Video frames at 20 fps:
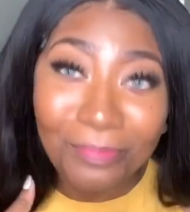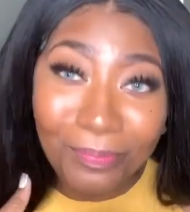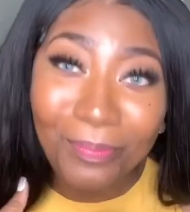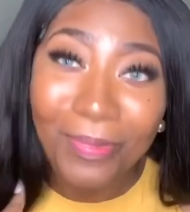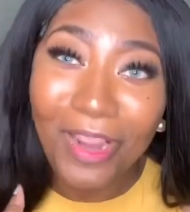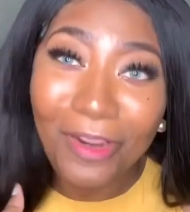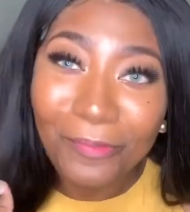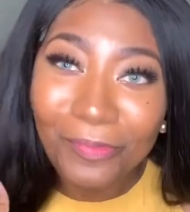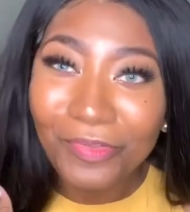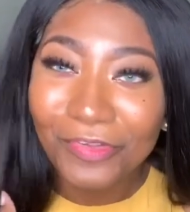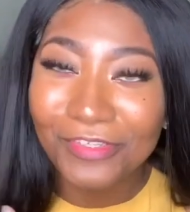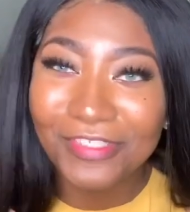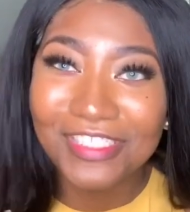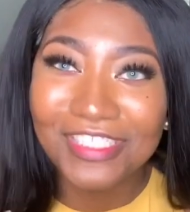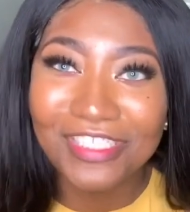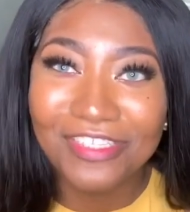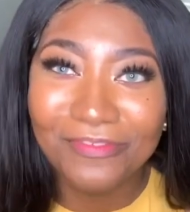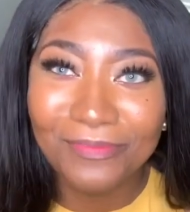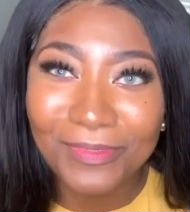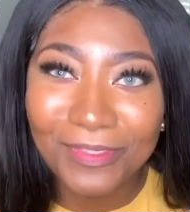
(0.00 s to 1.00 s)
Burp
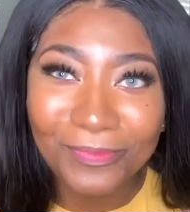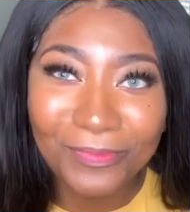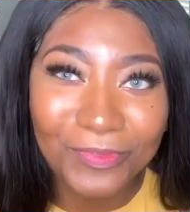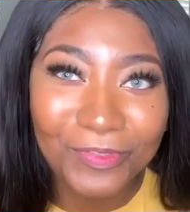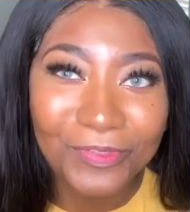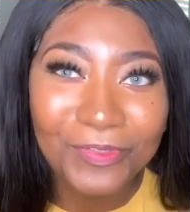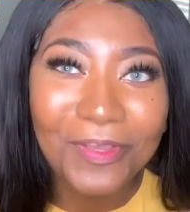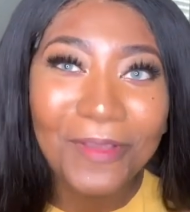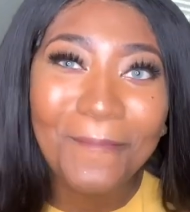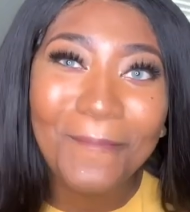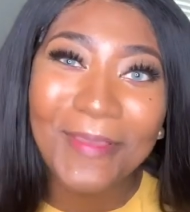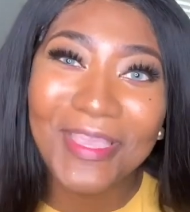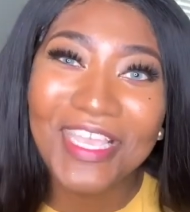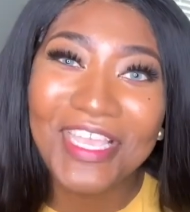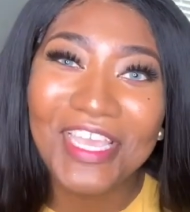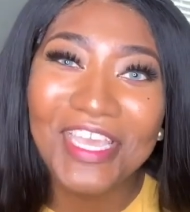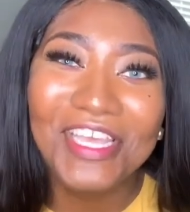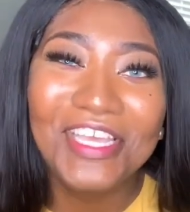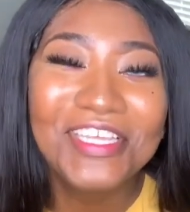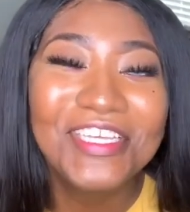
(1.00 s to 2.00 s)
yourself, people. But
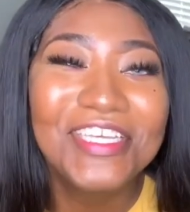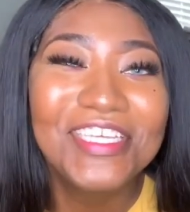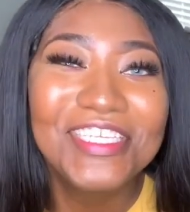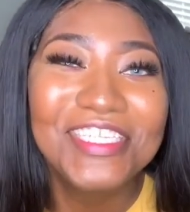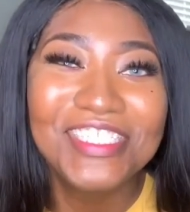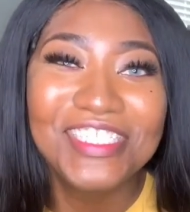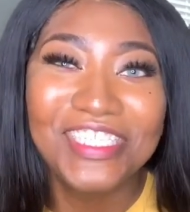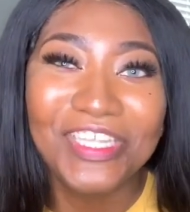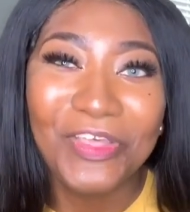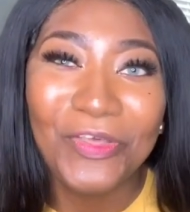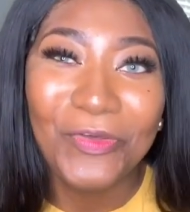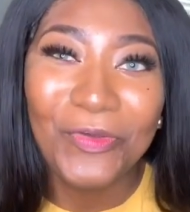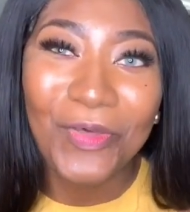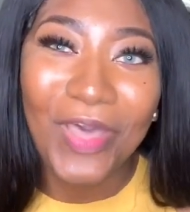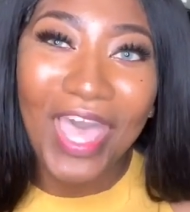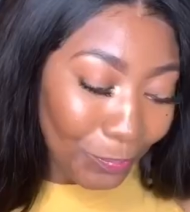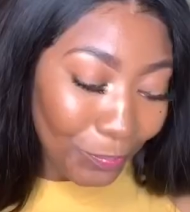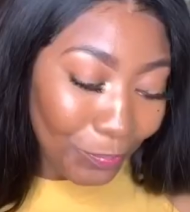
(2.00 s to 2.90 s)
yeah, so